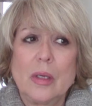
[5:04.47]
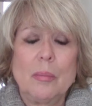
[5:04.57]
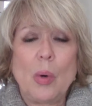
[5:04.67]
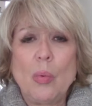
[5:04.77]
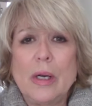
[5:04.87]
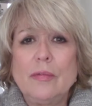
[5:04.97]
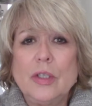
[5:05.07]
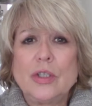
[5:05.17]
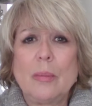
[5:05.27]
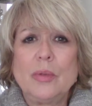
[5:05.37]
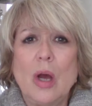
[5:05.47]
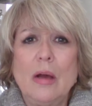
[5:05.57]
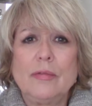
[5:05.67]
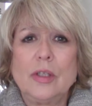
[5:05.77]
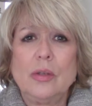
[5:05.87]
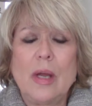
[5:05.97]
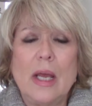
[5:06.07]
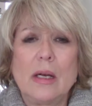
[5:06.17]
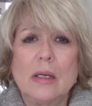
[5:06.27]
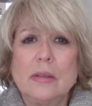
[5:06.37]
But what if you jumped off and you
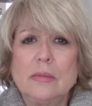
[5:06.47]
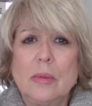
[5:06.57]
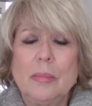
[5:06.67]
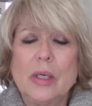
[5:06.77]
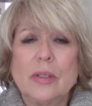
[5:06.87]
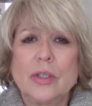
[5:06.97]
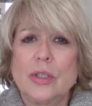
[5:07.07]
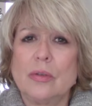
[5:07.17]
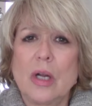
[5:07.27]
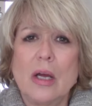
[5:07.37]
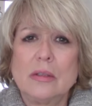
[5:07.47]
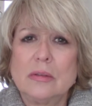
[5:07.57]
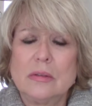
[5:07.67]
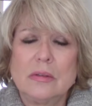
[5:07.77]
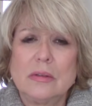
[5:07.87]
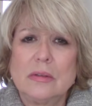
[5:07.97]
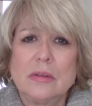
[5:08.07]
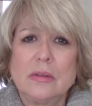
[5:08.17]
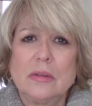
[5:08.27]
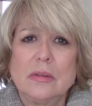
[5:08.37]
had a parachute on?
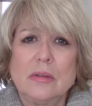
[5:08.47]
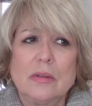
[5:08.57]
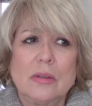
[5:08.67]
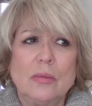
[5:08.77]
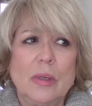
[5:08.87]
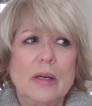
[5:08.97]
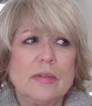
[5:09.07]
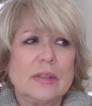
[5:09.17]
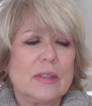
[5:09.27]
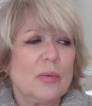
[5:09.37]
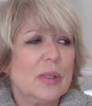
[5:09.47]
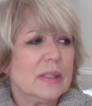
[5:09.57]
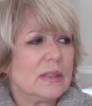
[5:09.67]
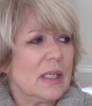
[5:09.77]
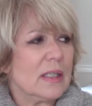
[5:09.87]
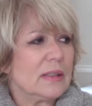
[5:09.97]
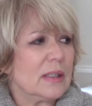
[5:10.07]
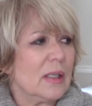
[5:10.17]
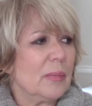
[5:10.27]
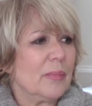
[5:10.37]
or whatever is that? What is that?
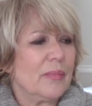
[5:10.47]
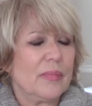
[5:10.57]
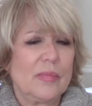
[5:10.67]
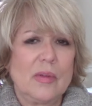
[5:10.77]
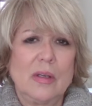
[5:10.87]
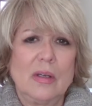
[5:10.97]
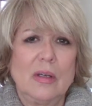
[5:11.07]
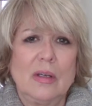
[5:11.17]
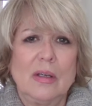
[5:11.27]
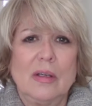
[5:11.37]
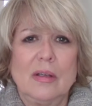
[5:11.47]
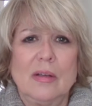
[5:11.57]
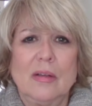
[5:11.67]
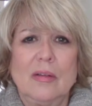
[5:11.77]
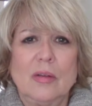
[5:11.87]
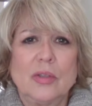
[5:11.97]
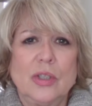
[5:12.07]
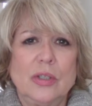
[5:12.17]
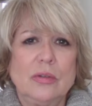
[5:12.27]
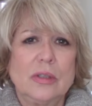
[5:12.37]
Um, those
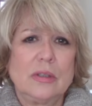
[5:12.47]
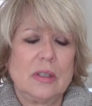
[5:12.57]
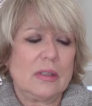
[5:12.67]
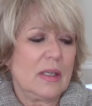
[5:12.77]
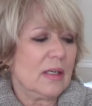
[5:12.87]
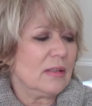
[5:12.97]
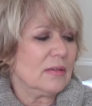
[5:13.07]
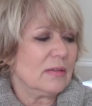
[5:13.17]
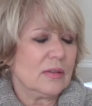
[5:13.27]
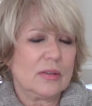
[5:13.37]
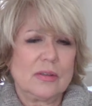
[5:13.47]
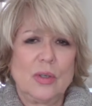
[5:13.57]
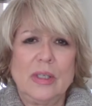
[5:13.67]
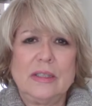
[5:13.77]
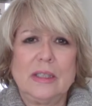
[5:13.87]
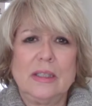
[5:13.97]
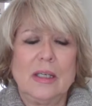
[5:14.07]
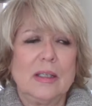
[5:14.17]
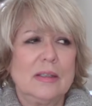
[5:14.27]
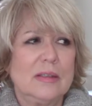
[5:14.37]
shoots that they, this crazy
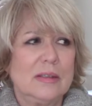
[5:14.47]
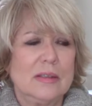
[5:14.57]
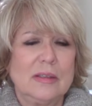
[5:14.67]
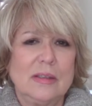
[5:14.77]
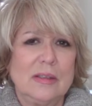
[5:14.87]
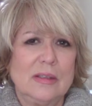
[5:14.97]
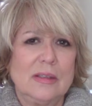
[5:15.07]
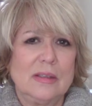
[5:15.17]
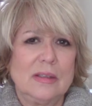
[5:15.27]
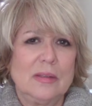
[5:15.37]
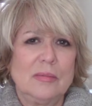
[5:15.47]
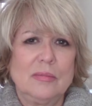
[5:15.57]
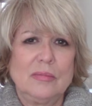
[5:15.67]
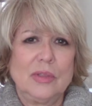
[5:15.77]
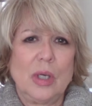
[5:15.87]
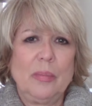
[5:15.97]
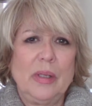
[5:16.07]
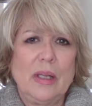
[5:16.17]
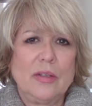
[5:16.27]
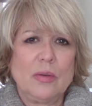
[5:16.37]
uh,
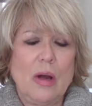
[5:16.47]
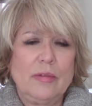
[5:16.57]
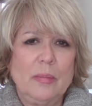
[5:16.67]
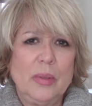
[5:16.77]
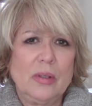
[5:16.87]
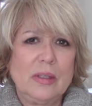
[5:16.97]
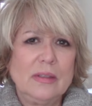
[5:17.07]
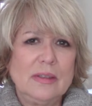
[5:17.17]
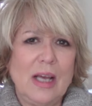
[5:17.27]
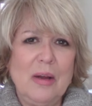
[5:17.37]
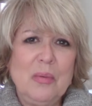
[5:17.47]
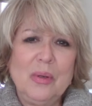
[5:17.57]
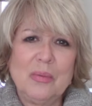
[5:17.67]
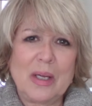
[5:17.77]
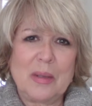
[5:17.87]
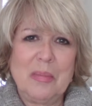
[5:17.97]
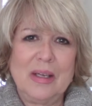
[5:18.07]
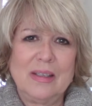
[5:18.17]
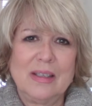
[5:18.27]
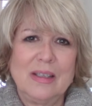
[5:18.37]
jumping they do off of buildings. I wouldn't
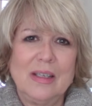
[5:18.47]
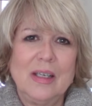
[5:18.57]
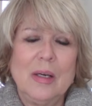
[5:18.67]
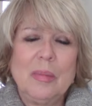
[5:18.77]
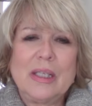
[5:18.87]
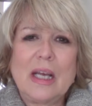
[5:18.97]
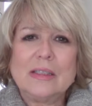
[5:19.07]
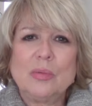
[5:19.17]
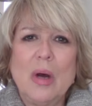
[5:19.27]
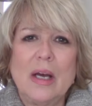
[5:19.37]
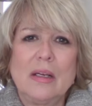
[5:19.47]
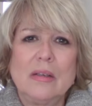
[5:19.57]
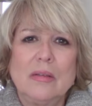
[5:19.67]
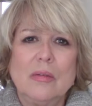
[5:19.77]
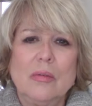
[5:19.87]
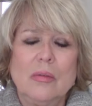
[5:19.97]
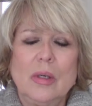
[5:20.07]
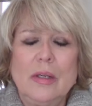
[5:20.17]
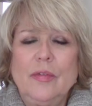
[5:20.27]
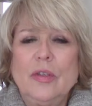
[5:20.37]
recommend it. But guess what?
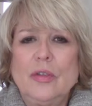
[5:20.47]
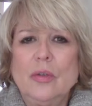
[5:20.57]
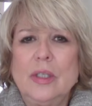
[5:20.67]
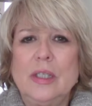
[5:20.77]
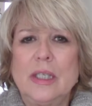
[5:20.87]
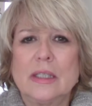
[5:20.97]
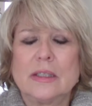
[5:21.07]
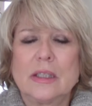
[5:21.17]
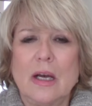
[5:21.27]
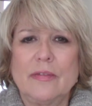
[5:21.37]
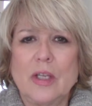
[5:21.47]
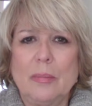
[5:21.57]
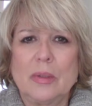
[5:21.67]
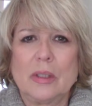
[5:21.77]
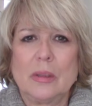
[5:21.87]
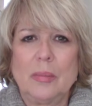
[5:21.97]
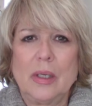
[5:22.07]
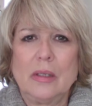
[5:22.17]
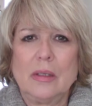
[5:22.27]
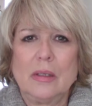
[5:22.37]
What if you do it and you get scuffed up a little
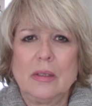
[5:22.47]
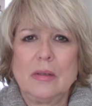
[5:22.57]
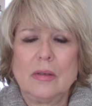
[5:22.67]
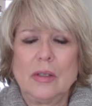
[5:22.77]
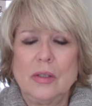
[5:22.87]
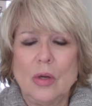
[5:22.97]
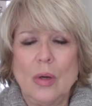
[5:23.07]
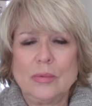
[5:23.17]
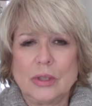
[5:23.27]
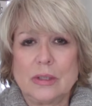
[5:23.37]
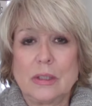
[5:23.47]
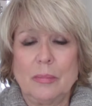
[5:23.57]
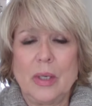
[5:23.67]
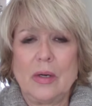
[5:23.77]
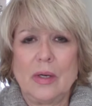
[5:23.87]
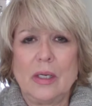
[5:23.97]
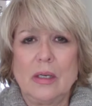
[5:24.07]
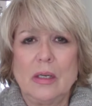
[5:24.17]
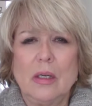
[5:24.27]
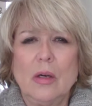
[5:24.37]
bit? You know, I'm just
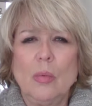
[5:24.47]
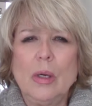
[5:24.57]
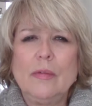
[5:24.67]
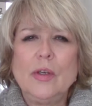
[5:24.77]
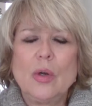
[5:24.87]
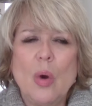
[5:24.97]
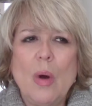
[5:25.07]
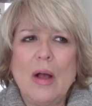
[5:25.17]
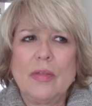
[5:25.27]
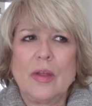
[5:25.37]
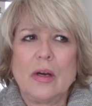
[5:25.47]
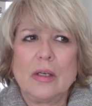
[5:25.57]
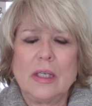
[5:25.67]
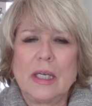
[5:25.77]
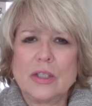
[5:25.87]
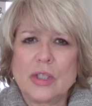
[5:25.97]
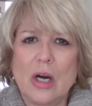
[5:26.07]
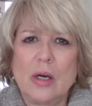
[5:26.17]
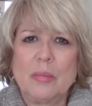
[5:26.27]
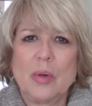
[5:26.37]
comparing. What if you go out there and you get your
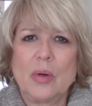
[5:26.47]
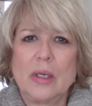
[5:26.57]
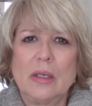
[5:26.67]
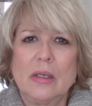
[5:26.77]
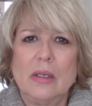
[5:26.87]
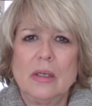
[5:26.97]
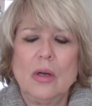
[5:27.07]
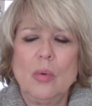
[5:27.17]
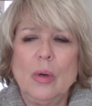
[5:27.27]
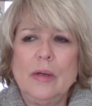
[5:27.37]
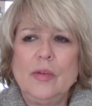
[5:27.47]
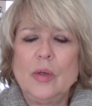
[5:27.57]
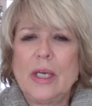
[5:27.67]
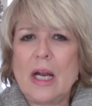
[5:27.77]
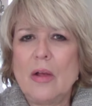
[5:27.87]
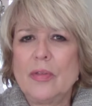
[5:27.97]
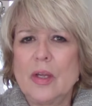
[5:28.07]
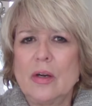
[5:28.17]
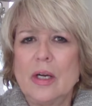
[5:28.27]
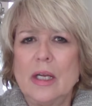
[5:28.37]
heart broken? What if you get out
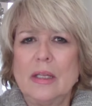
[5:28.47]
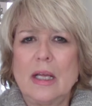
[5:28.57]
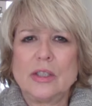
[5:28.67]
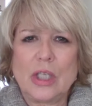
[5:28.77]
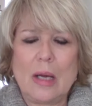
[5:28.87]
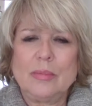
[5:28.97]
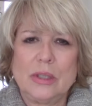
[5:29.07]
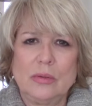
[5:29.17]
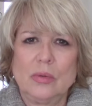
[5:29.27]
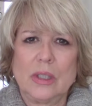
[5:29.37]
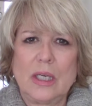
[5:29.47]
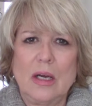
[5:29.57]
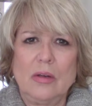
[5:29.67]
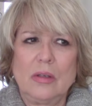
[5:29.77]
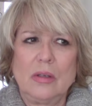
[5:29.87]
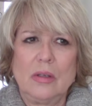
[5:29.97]
there and that job didn't work out,